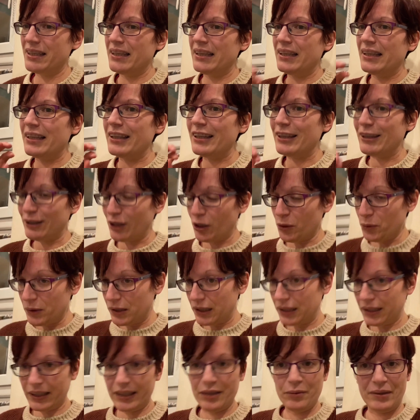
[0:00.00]

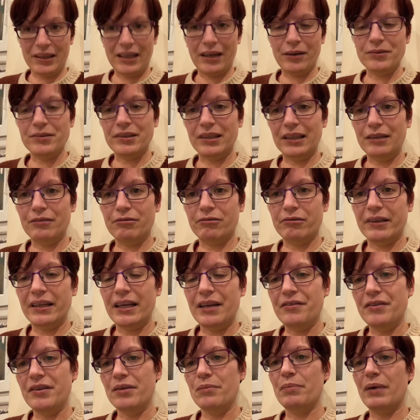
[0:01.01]
locally without delivery.
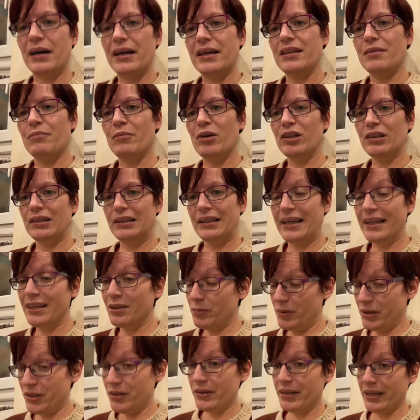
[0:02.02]
If you buy them online,
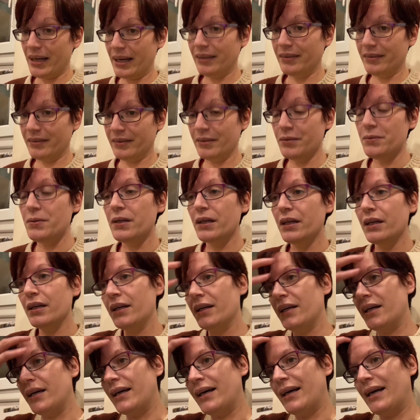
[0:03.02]
which you can do,
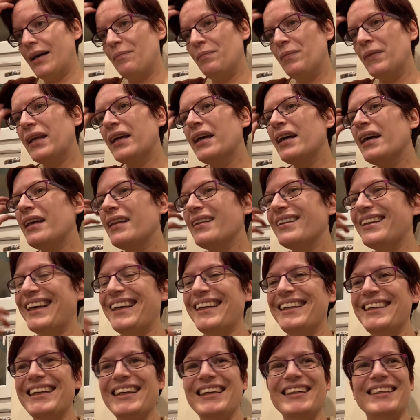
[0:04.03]
they
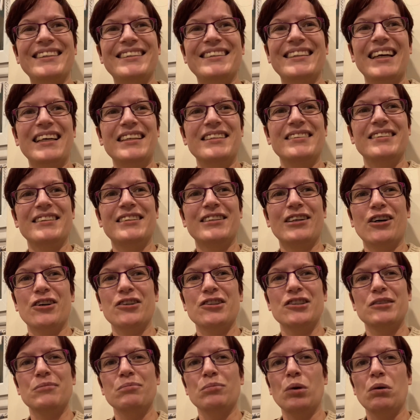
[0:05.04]
tend to
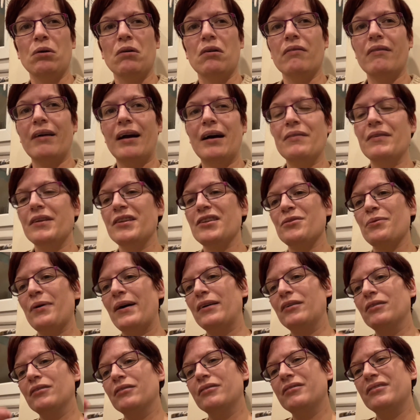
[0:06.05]
cost more, around the
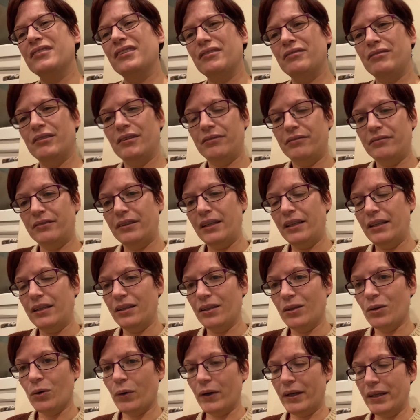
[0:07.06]
12 to 15
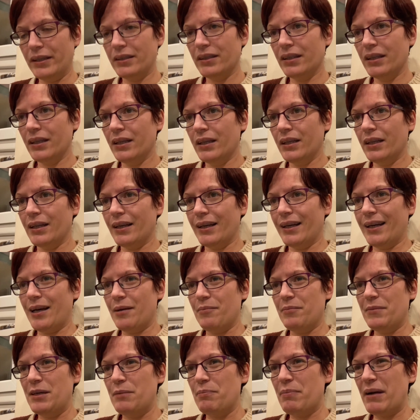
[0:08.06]
quid.
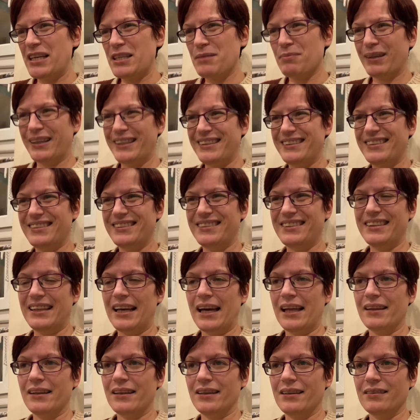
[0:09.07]
Your best places to
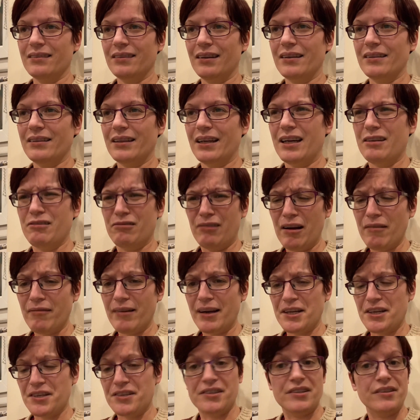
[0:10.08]
get things like that are Rat
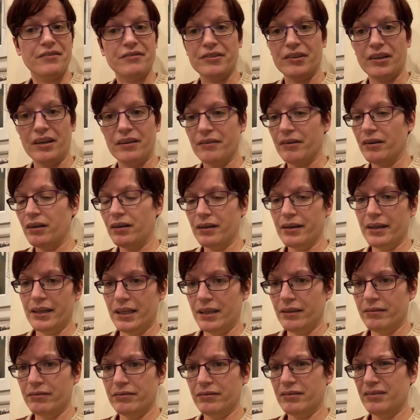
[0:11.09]
Rations. Have got kind
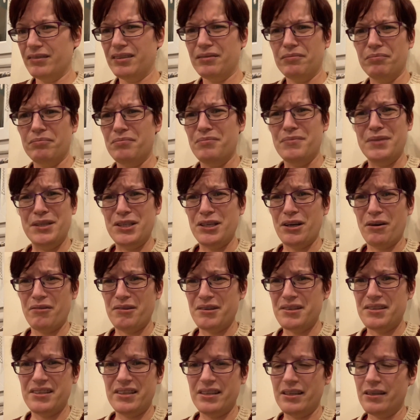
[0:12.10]
of
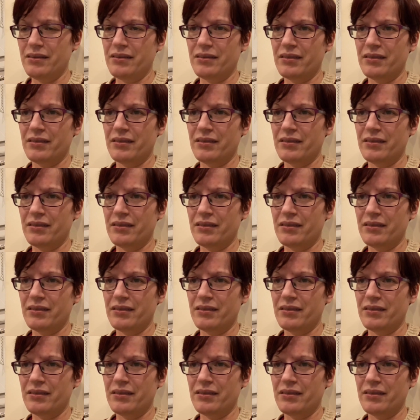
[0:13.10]
majority